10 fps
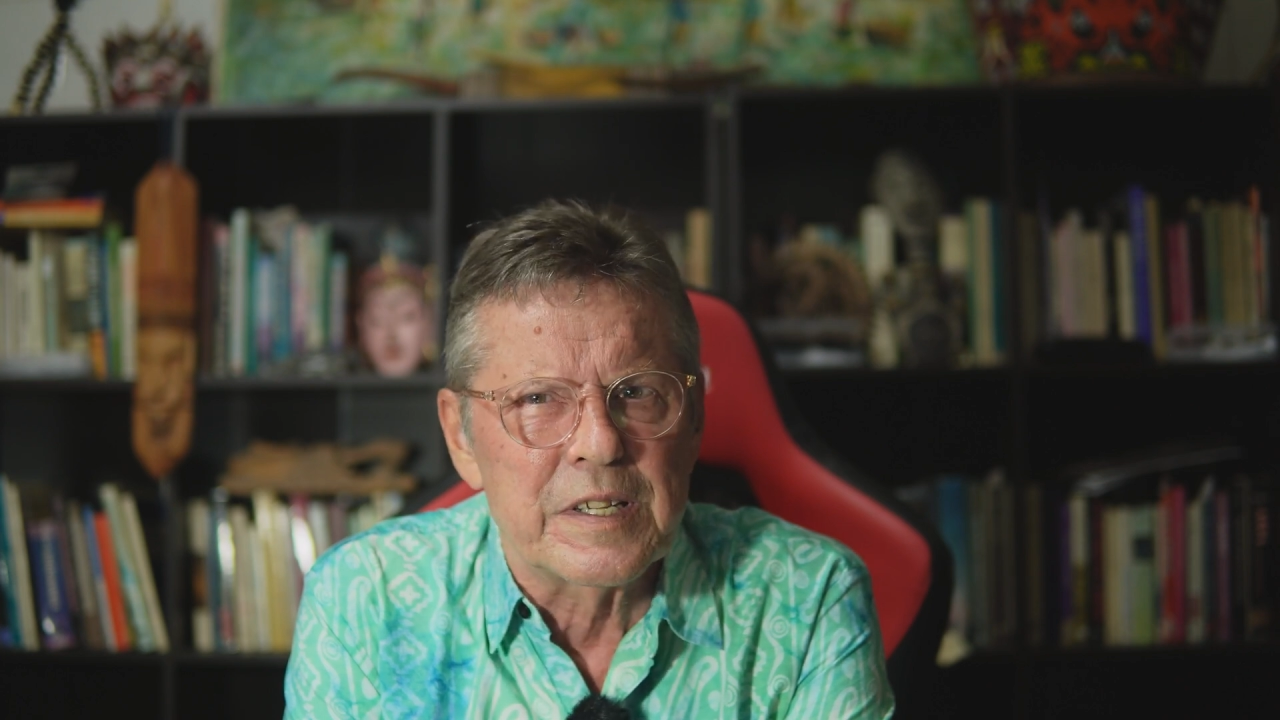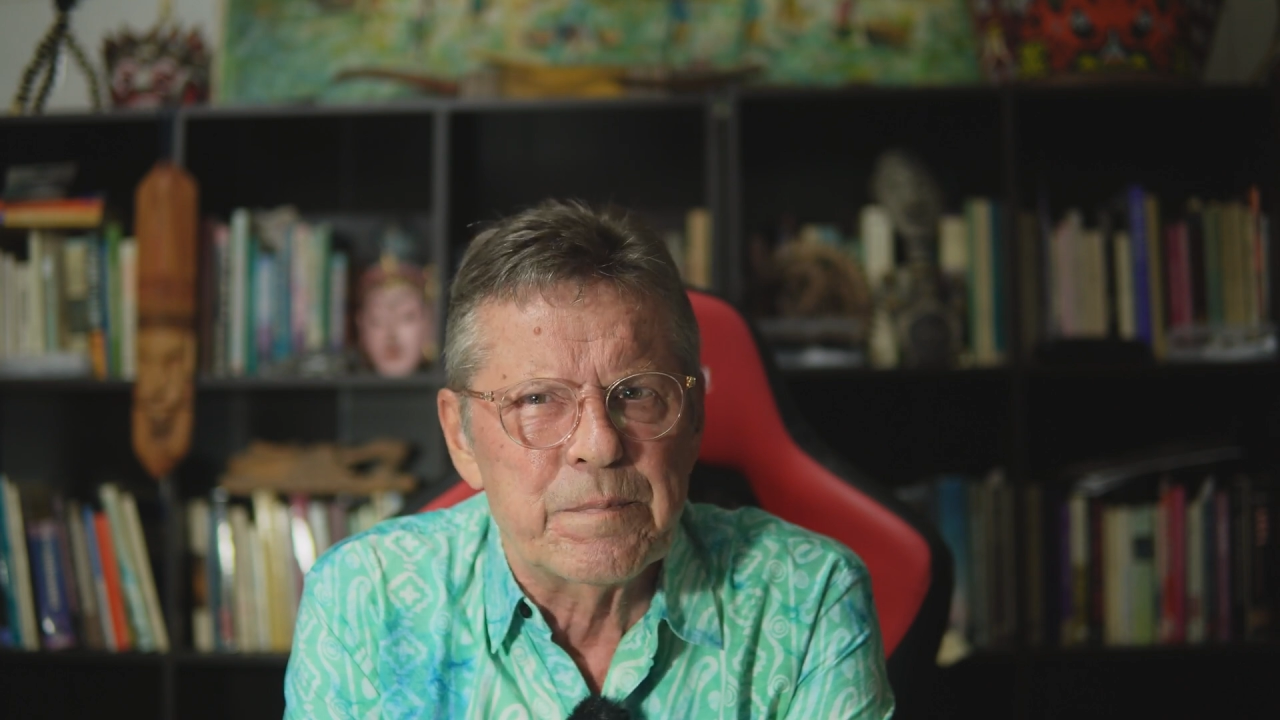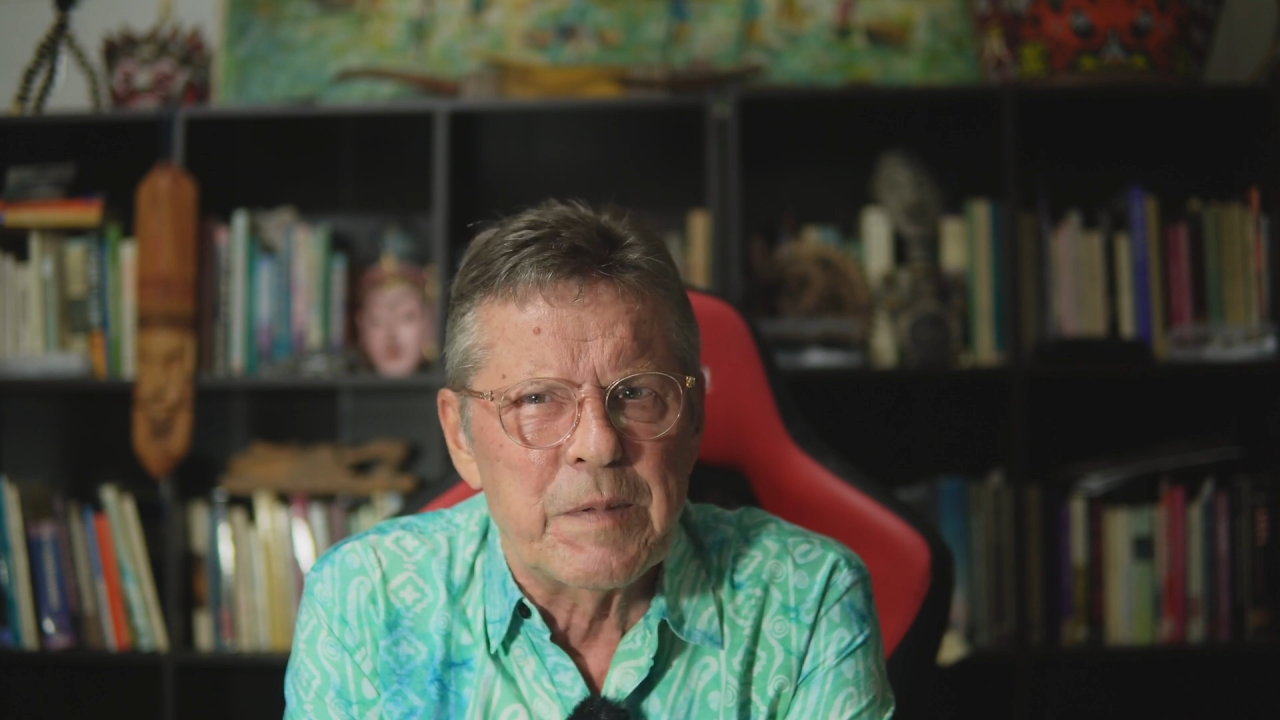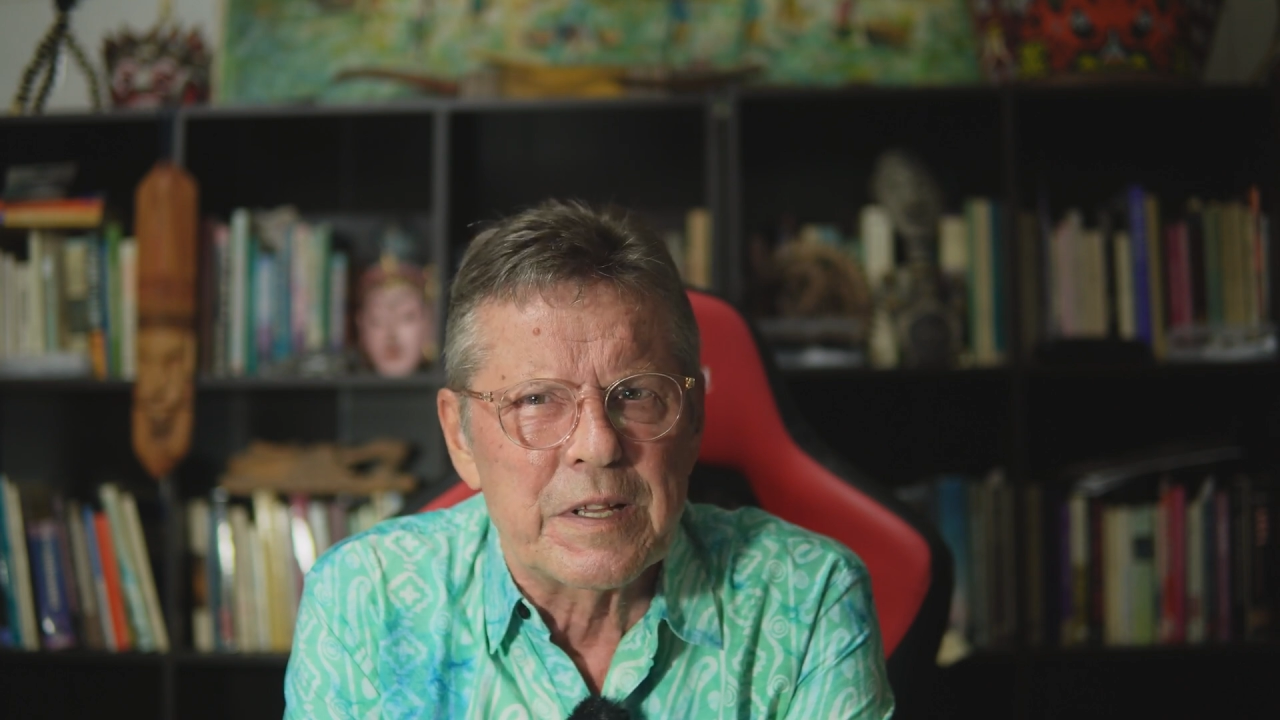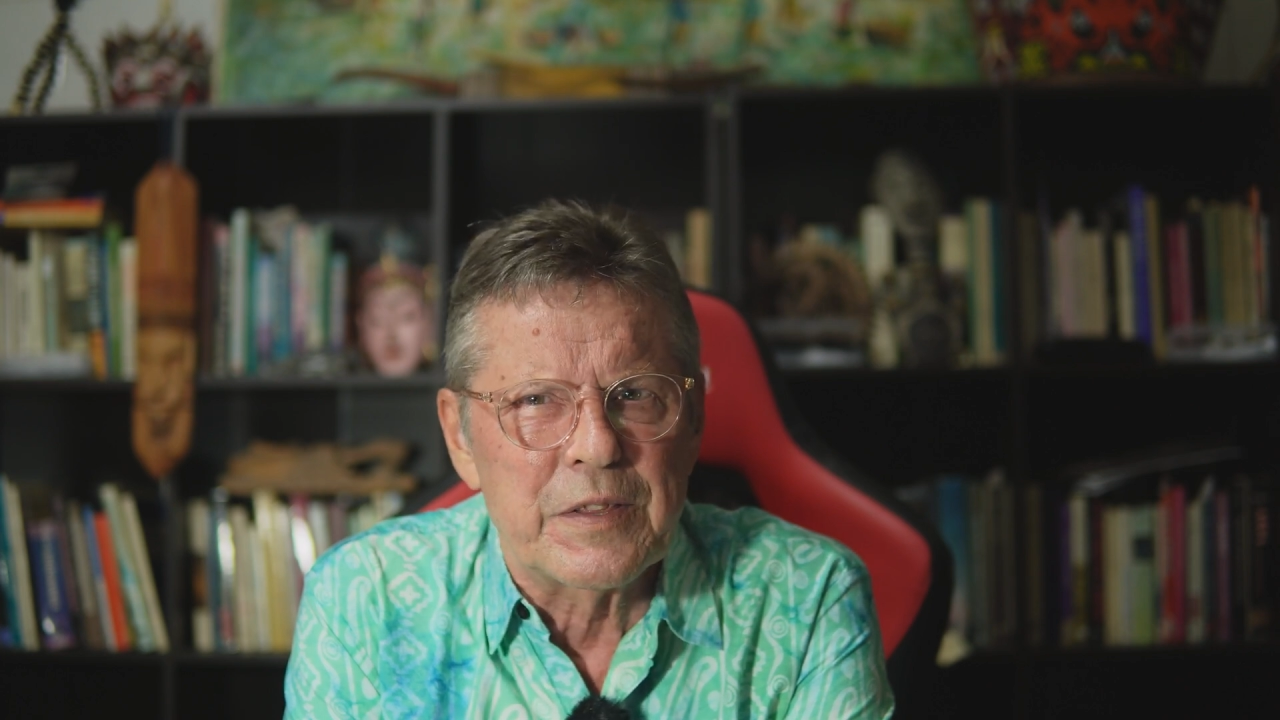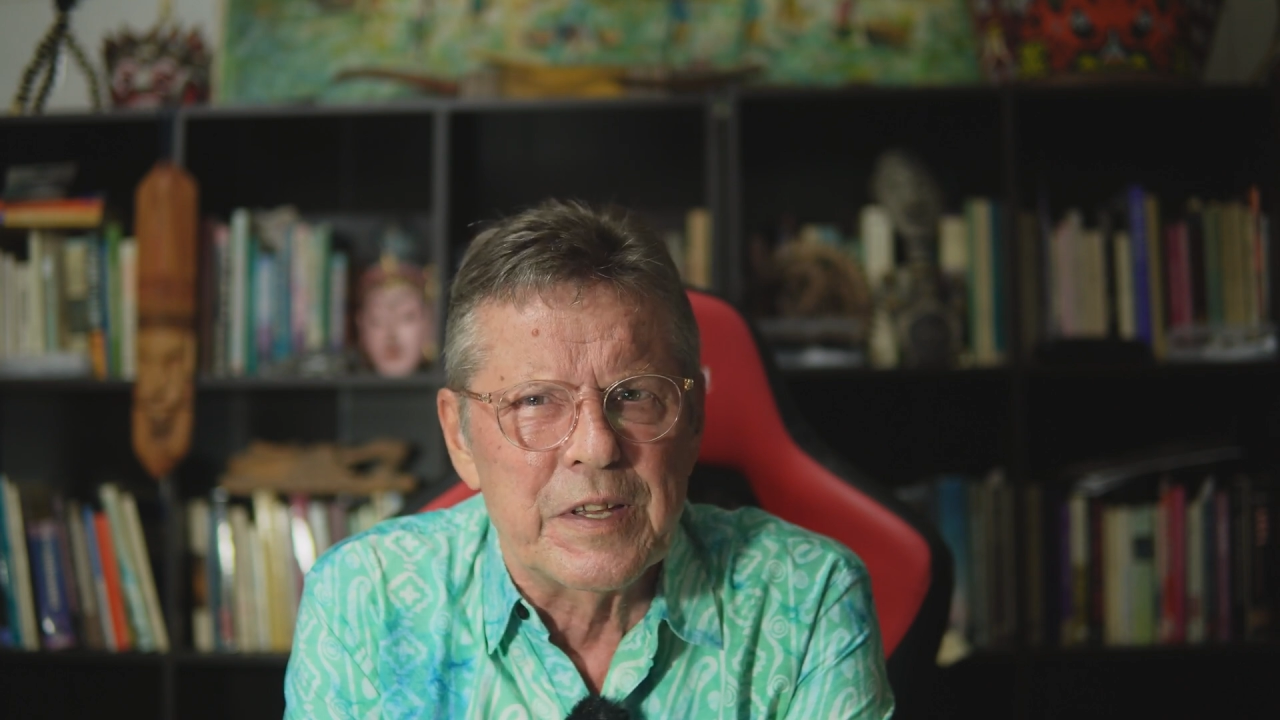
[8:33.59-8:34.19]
expect